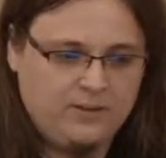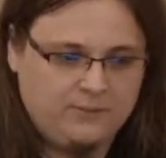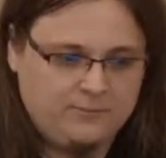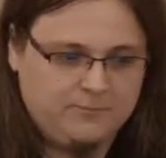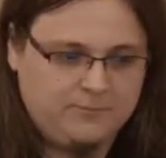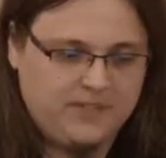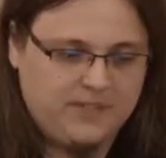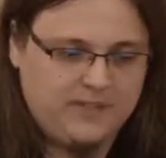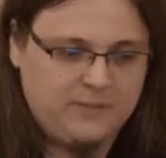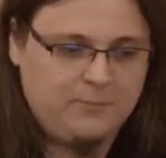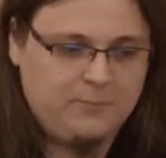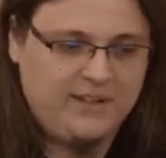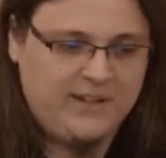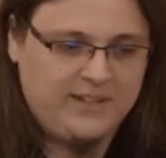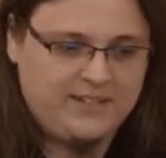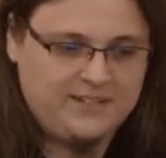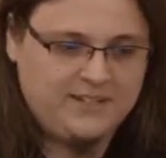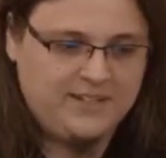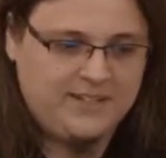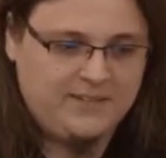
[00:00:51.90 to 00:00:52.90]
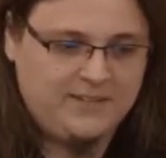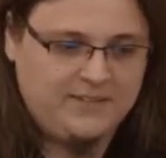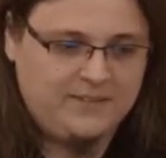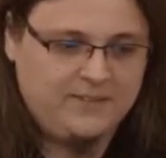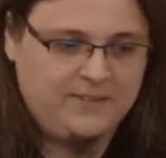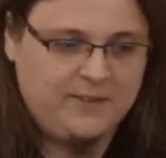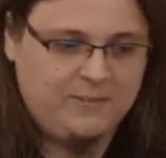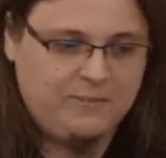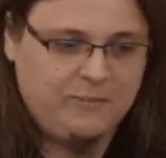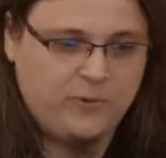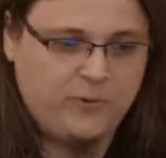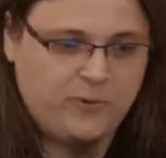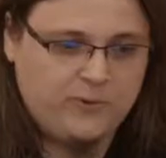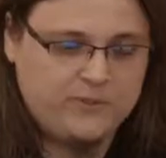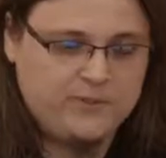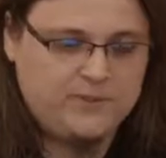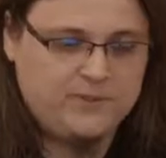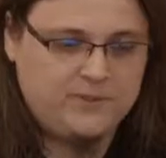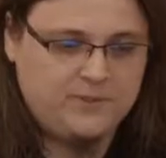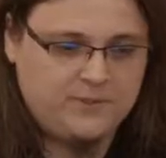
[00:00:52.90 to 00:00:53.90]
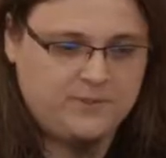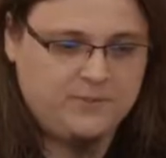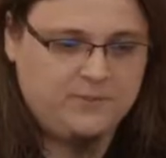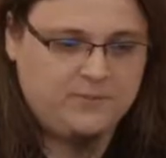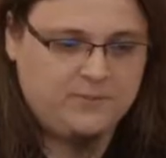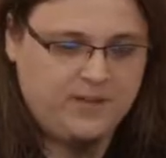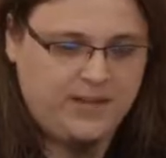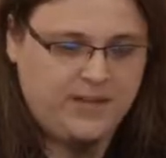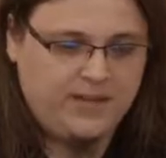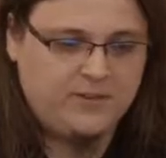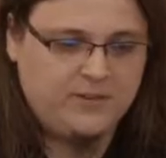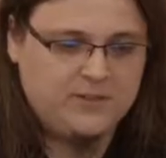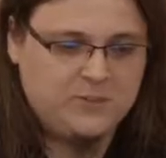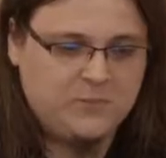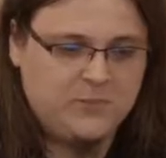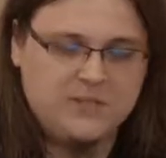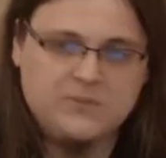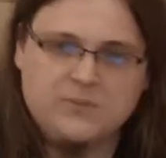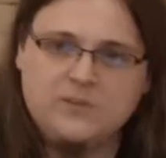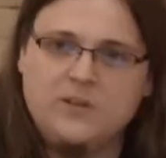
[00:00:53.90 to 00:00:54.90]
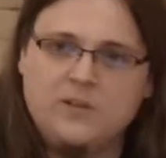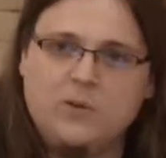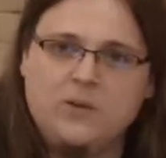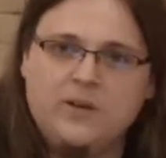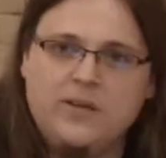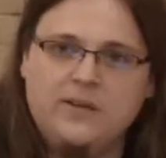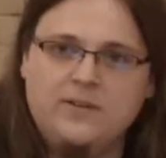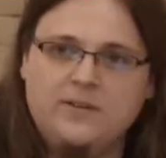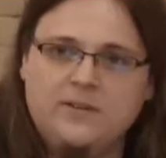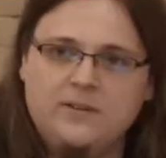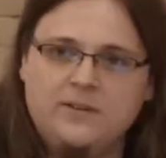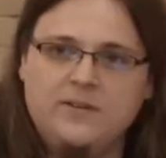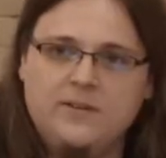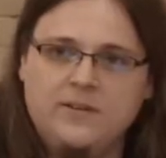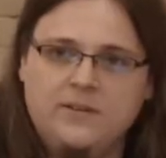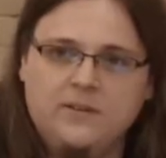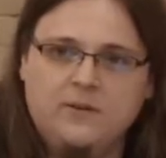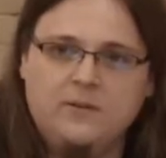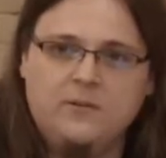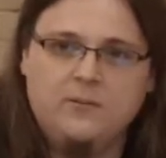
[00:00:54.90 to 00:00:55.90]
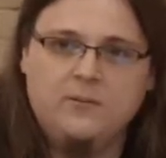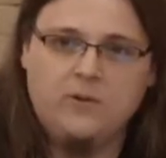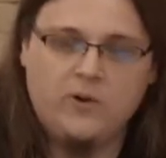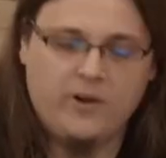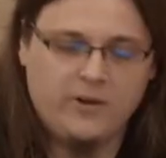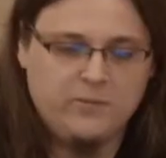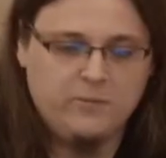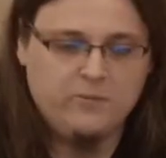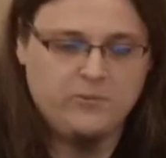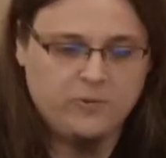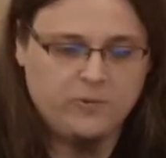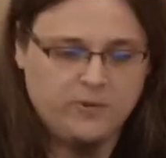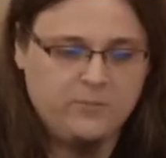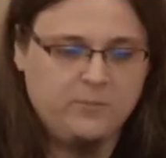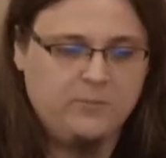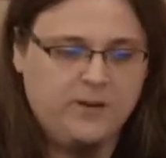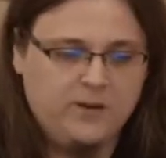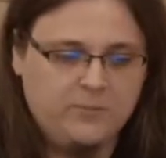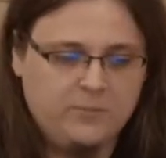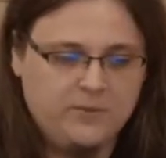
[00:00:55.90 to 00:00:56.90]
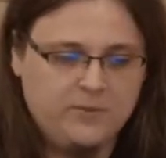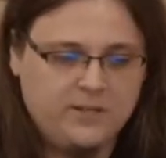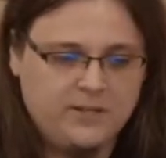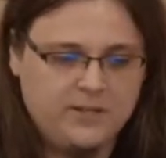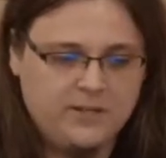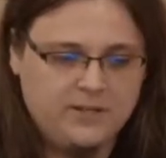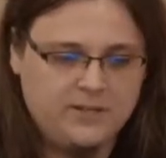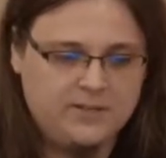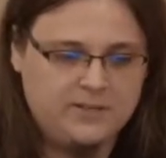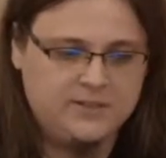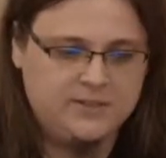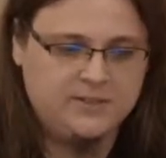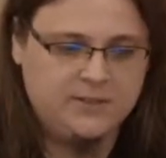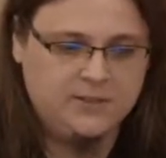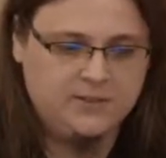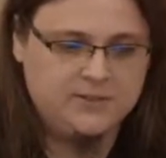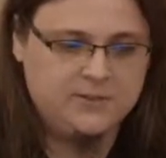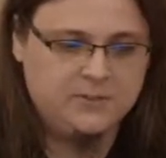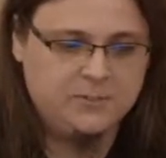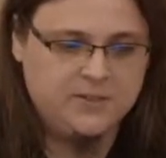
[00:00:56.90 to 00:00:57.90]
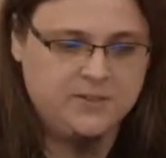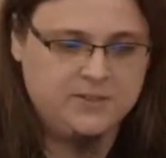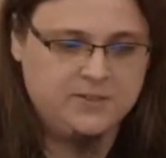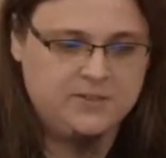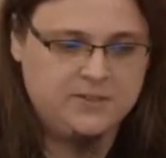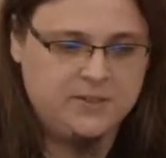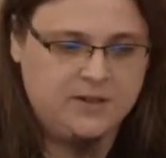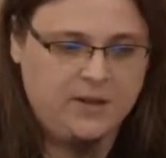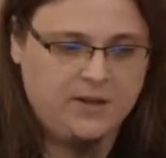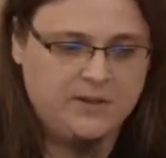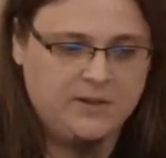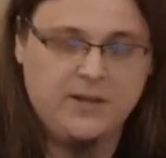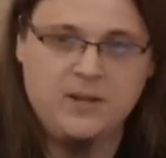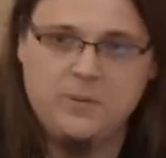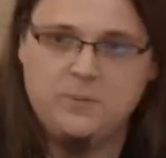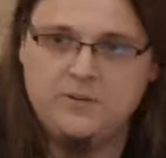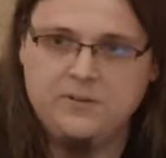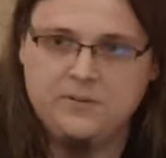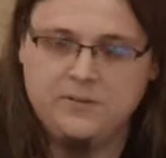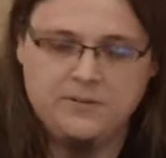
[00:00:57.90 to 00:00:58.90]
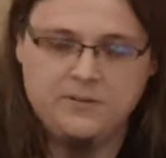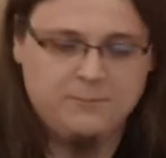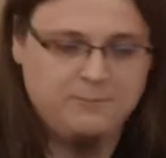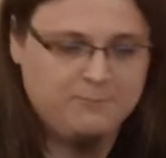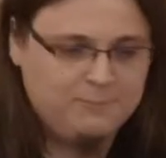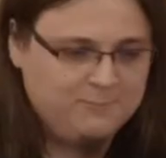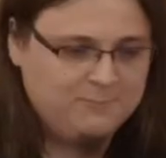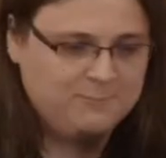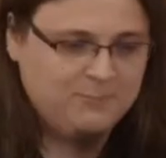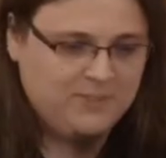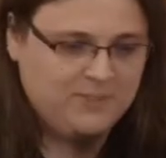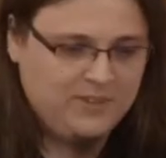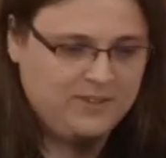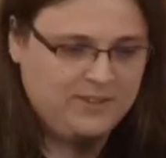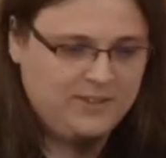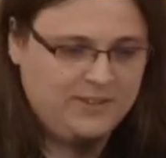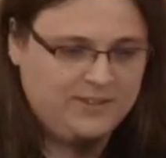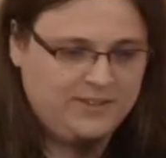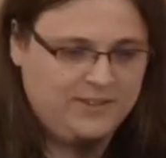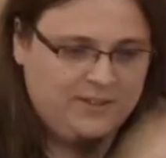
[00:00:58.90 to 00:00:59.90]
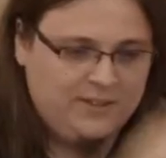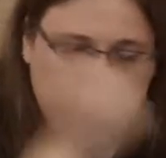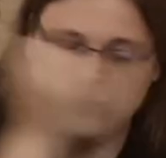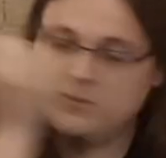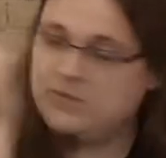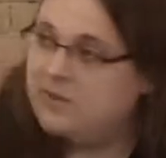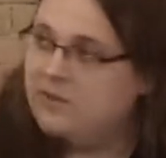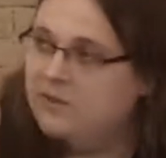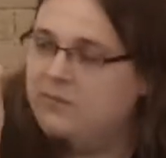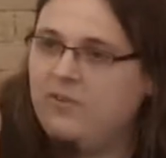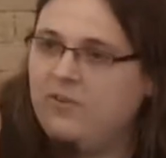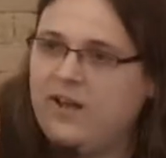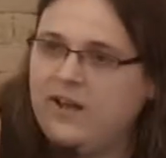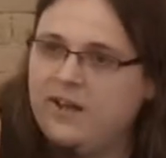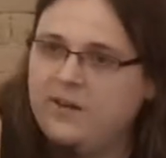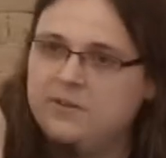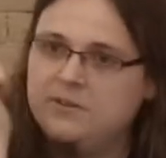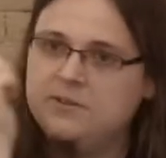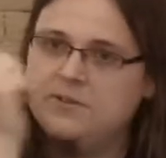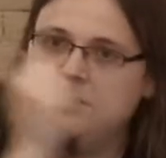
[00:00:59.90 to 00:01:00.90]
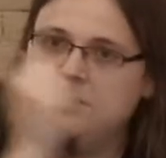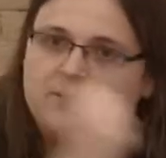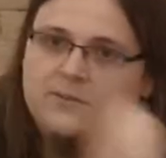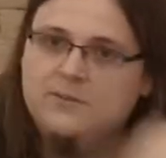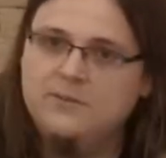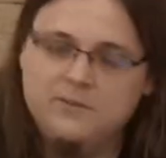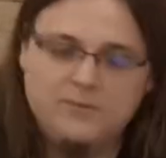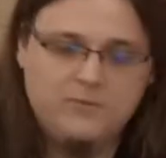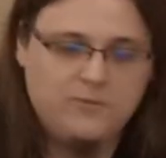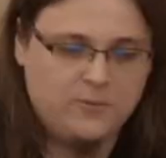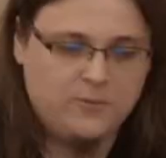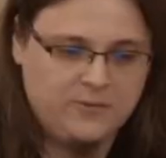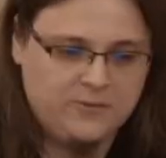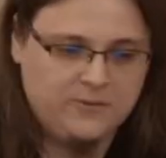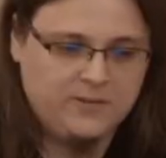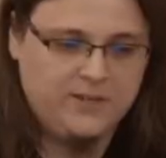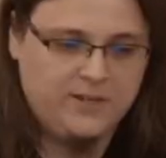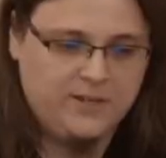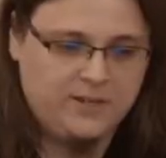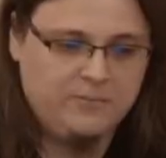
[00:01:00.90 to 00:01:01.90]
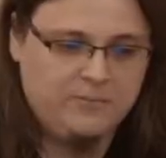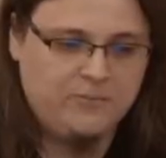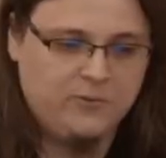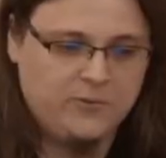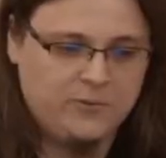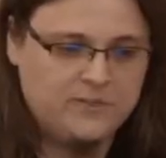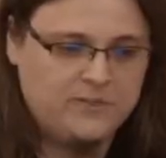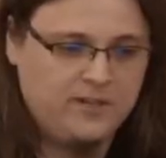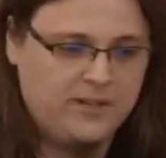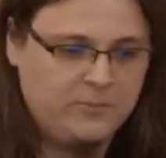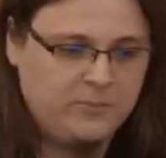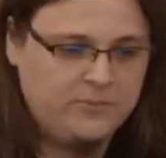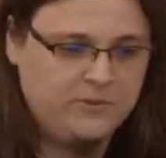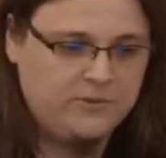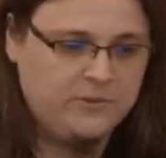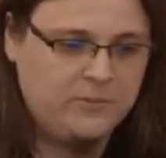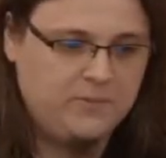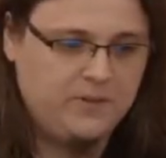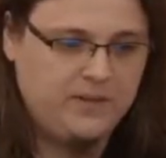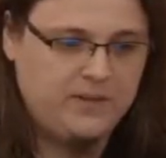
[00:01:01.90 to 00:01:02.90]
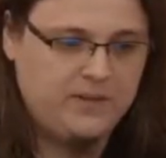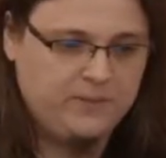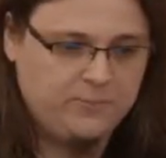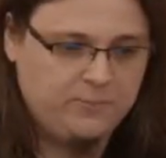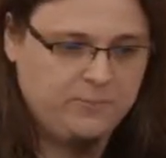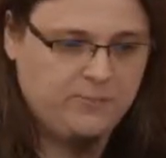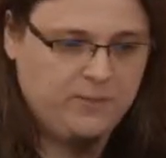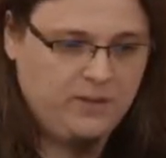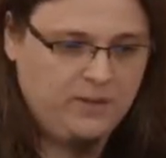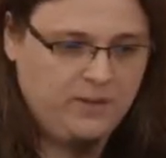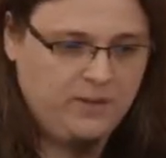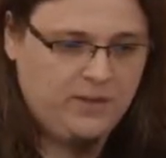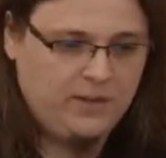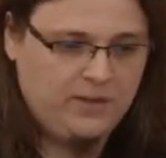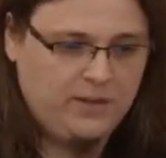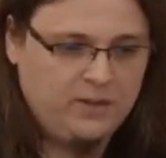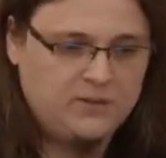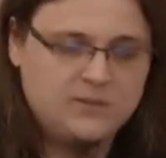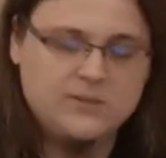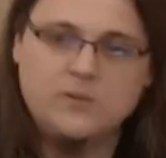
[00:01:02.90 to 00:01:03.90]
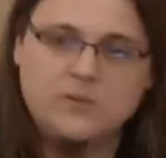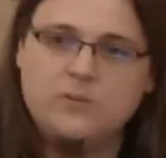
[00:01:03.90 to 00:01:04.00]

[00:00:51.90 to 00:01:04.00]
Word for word: that implies that the first hackerspace was located in a ruin pub because it also means uninhabited. Those are the flyers for the first LAN party we had. And I also